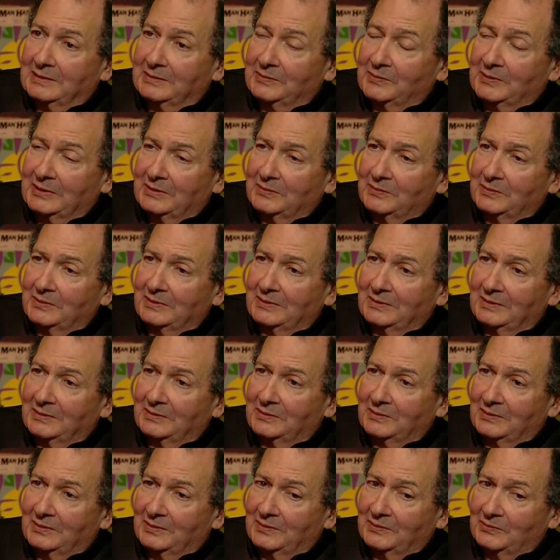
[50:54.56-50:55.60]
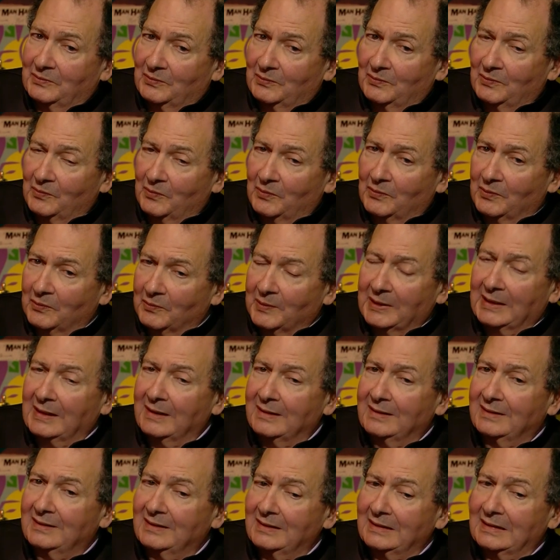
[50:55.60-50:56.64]
what I
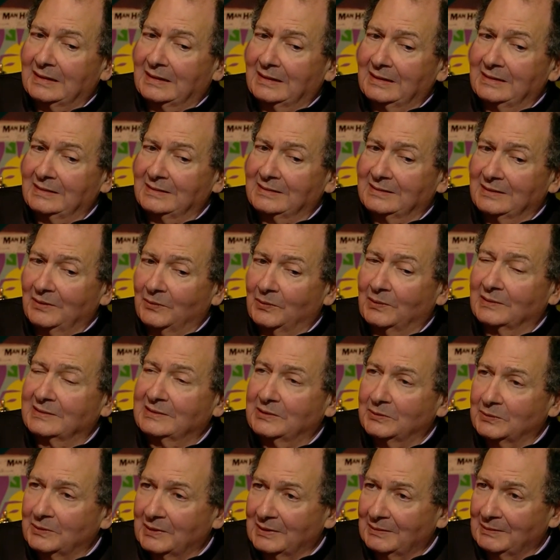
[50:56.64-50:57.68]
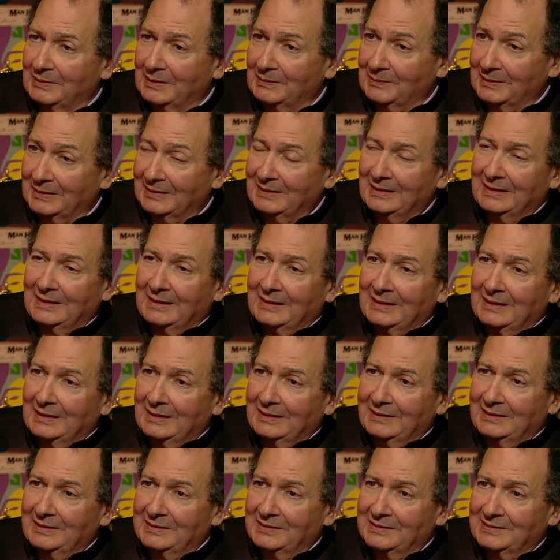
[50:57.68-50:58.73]
think is also
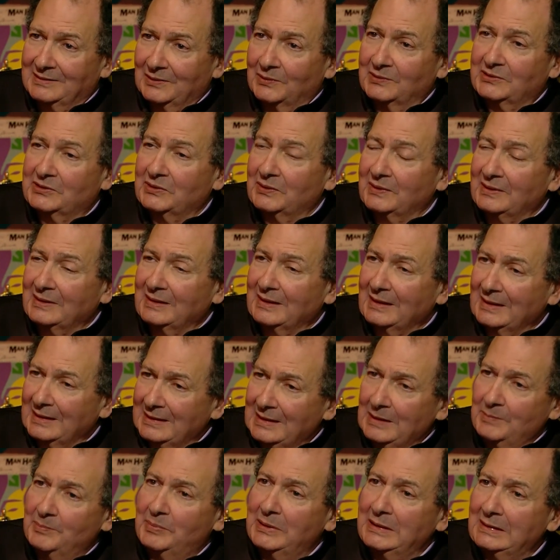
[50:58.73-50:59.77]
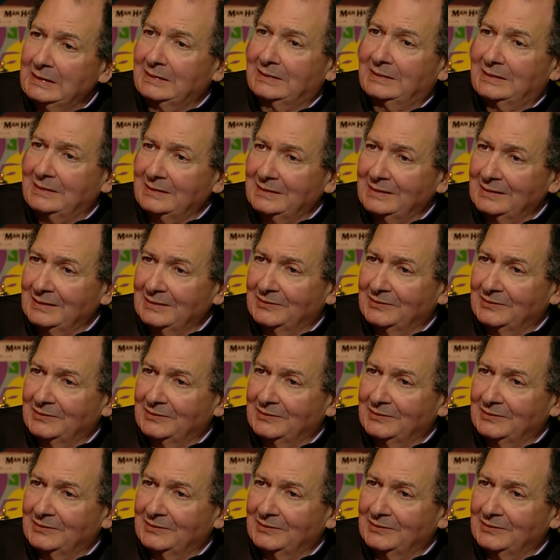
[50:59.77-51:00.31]
there is also an inability